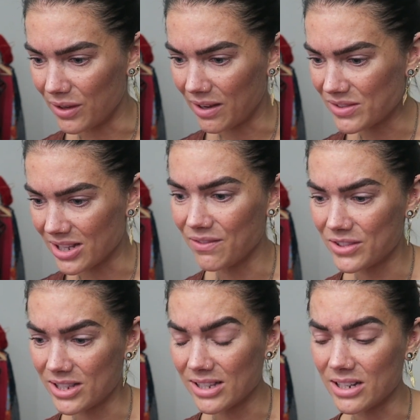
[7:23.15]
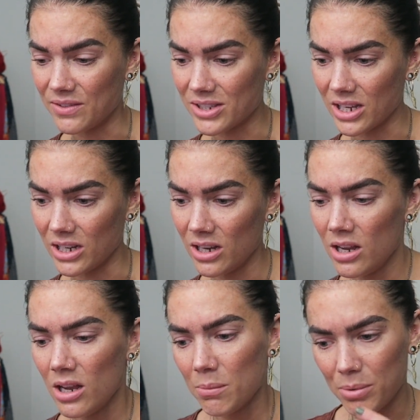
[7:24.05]
I have sensitive skin,
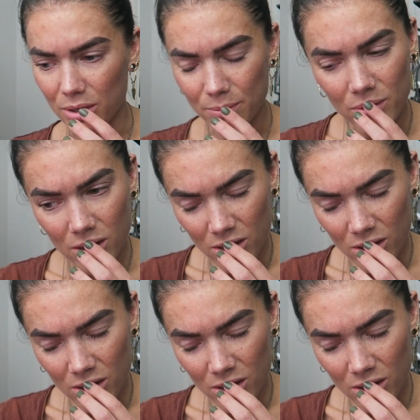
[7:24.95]
but